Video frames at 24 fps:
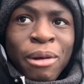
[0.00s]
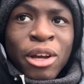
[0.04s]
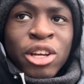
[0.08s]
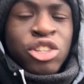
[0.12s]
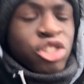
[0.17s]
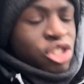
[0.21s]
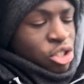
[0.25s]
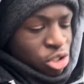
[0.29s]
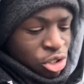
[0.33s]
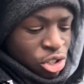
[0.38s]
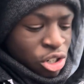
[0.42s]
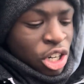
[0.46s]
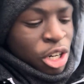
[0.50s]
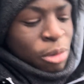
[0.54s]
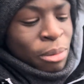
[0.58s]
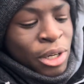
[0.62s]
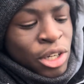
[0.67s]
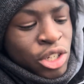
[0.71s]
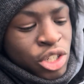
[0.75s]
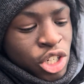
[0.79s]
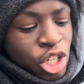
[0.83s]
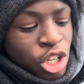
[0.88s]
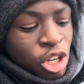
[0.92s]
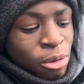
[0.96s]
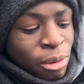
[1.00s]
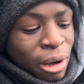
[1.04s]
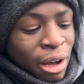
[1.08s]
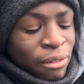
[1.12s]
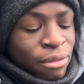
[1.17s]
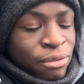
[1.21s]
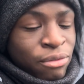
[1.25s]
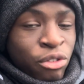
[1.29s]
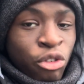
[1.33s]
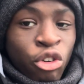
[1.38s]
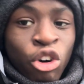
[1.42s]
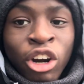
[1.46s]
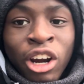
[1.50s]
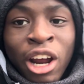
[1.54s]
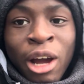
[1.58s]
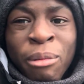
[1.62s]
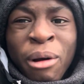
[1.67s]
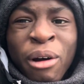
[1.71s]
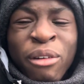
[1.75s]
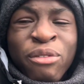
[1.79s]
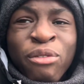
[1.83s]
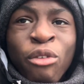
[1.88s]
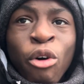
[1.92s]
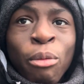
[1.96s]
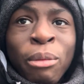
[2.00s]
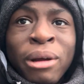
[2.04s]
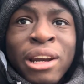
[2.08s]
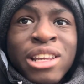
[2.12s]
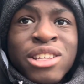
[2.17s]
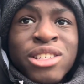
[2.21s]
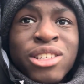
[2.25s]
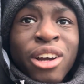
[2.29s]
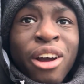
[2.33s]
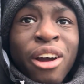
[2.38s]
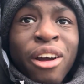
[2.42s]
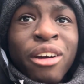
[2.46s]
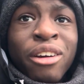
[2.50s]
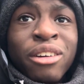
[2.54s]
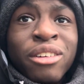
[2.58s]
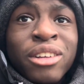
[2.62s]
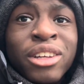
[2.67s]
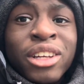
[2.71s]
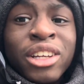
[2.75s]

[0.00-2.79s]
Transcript: It should have been due about 4 minutes ago.